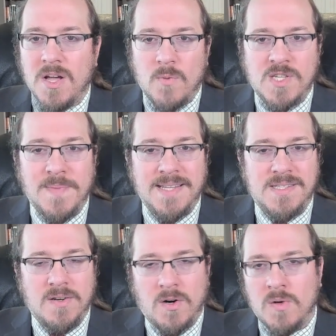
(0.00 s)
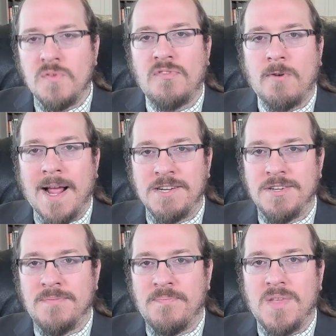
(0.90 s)
which means the whole
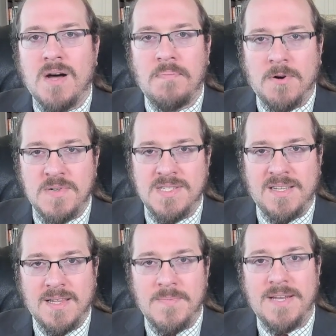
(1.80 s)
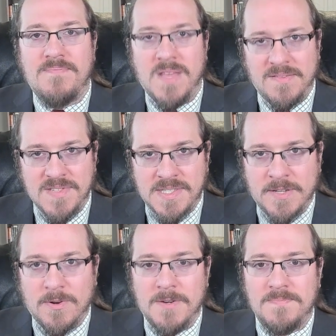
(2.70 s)
fraction approaches a limit of
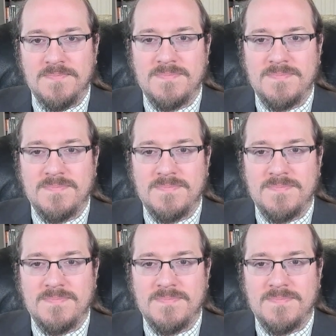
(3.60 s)
0.